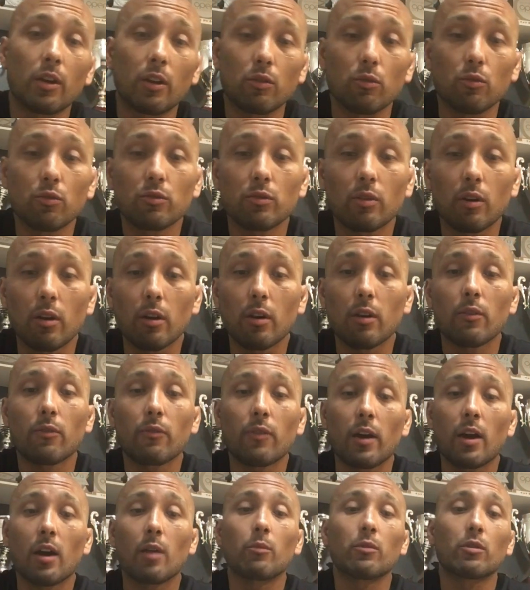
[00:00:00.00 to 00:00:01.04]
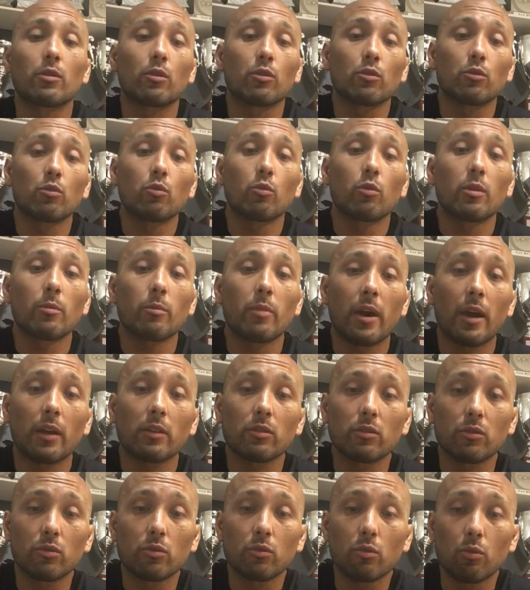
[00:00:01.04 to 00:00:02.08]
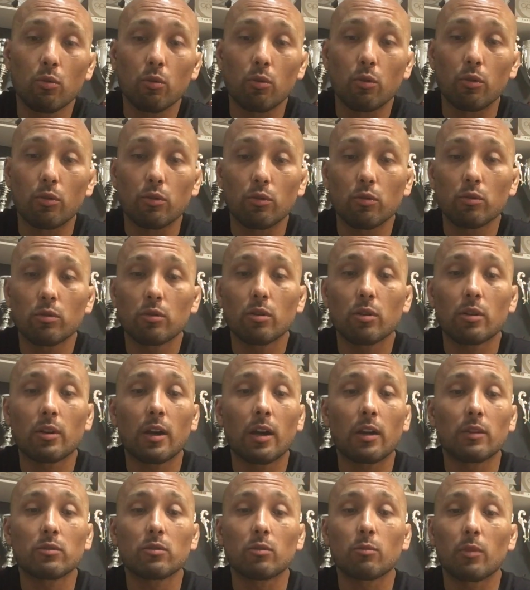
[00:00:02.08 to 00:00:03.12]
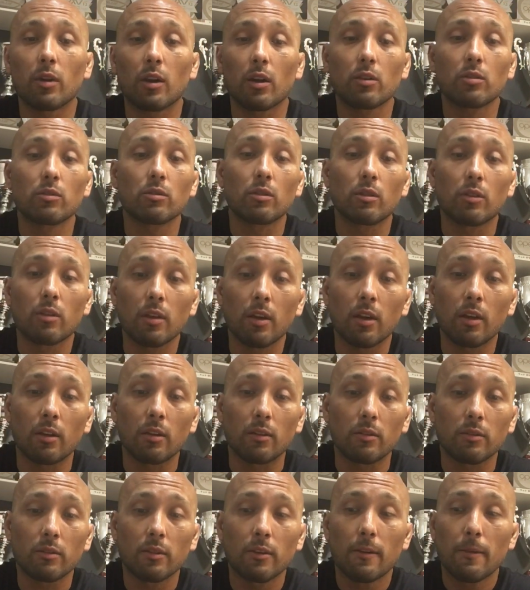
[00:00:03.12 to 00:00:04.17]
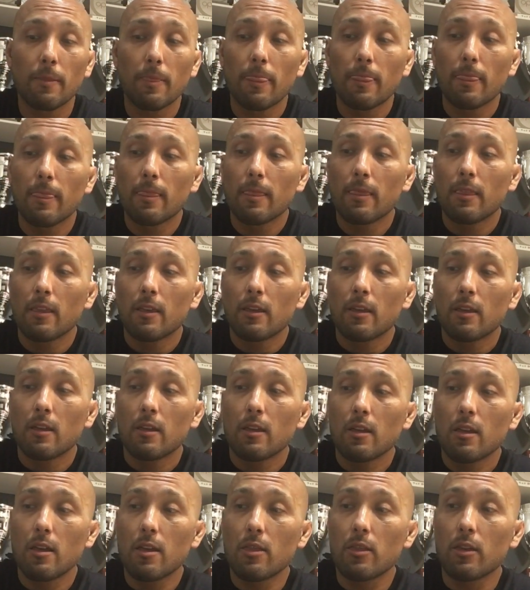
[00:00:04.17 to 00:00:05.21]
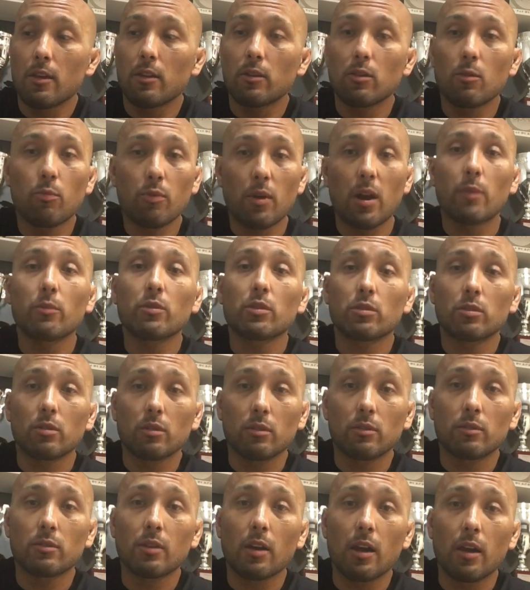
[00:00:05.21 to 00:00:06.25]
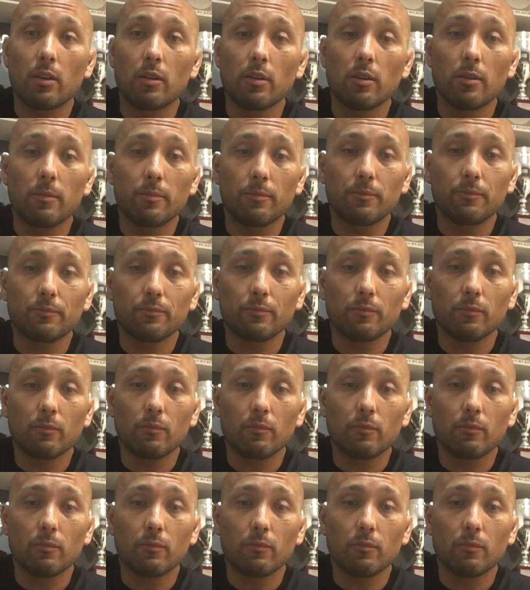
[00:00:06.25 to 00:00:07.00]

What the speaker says: and you started a family or you went back to school and you took on some extra things, then you probably shouldn't sign up,